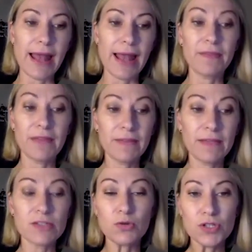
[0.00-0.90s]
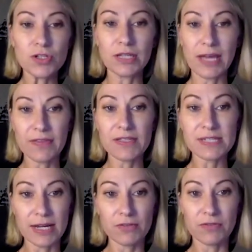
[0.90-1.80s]
And then there's also the other
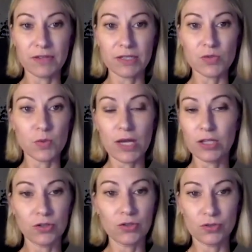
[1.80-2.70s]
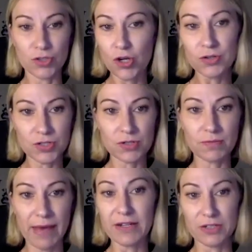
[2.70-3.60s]
side of things where you don't
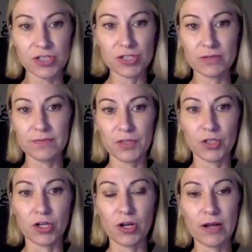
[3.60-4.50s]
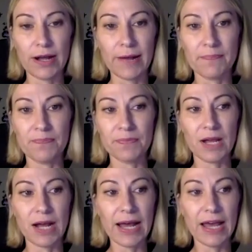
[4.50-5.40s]
manage. You know, um,
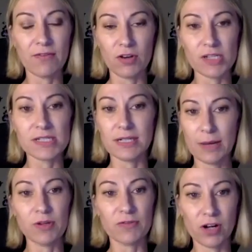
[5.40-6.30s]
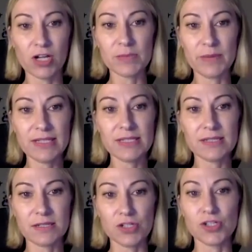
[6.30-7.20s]
I have lost a couple of
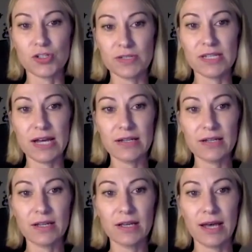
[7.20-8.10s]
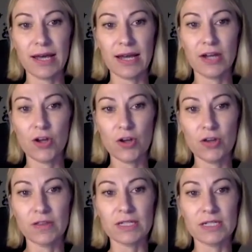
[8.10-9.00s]
classmates to suicide. And I know
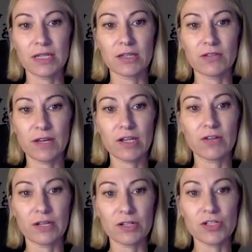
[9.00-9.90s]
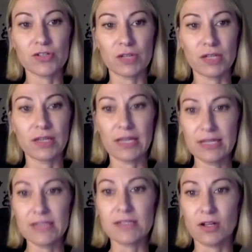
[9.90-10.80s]
that in the veterinary industry, there
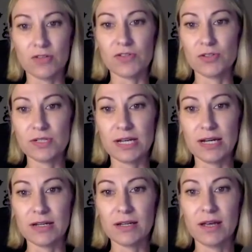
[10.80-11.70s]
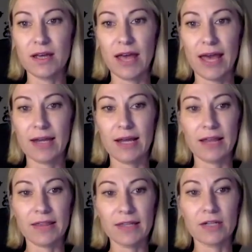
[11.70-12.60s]
is a lot of suicide. And I
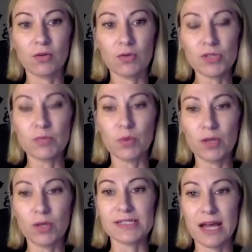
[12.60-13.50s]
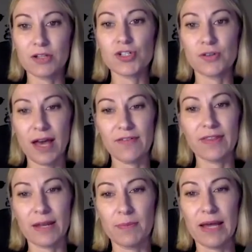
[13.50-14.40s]
think it also boils down to having
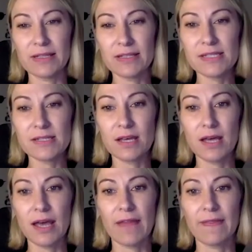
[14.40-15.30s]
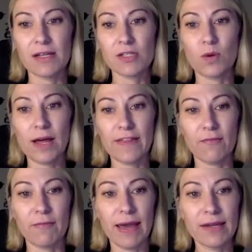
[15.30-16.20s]
that balance. And that is why they've
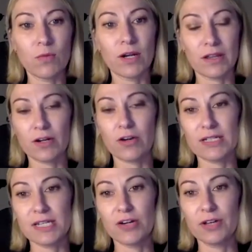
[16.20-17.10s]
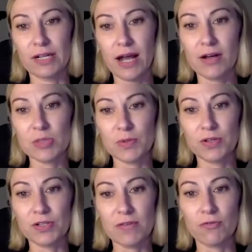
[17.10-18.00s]
made it one of their criteria now, is
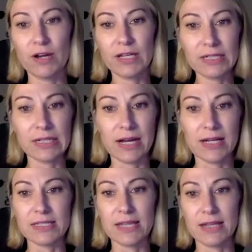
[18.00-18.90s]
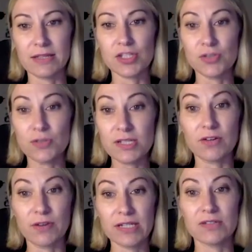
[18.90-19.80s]
because they've recognized that the suicide
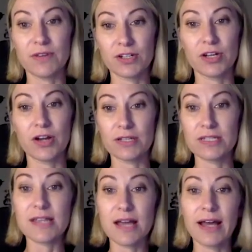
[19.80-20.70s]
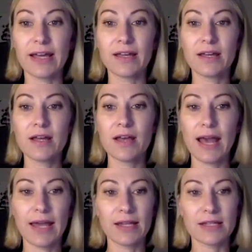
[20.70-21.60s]
rate in veterinarians is high
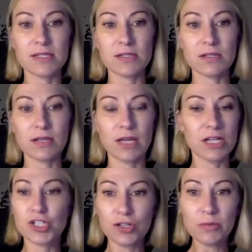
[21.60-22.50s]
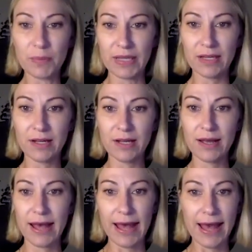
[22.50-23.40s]
and it's it shouldn't be.
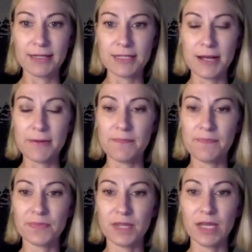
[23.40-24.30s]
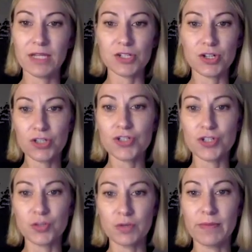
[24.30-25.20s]
And um, it's got to
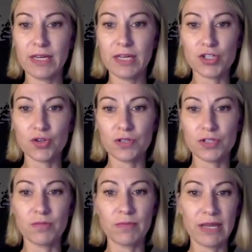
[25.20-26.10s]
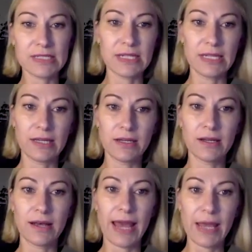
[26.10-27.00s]
do with making sure that you're mentally
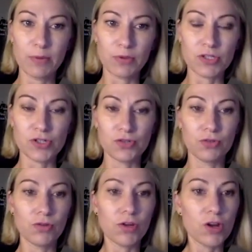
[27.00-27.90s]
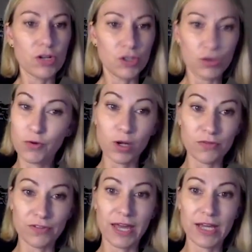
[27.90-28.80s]
able to not only do the
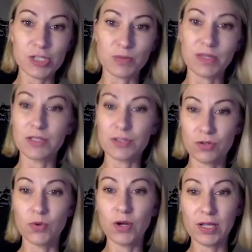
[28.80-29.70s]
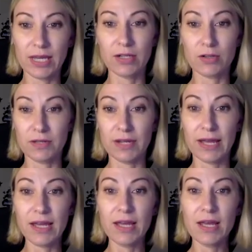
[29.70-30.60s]
qualification, but then do the work at the end of the
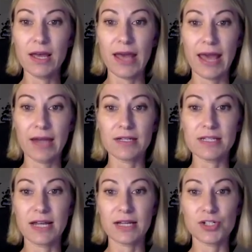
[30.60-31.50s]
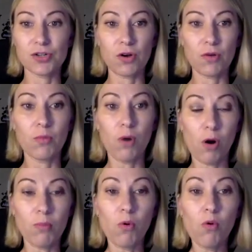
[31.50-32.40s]
day, and that you are,
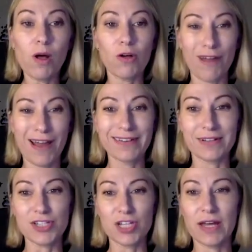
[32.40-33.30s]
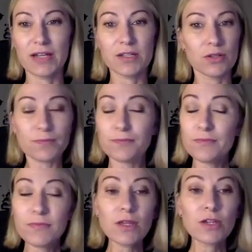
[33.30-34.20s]
are more well rounded so that
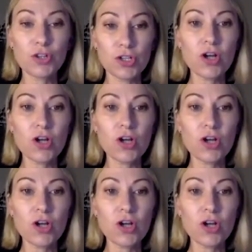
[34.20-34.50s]
you're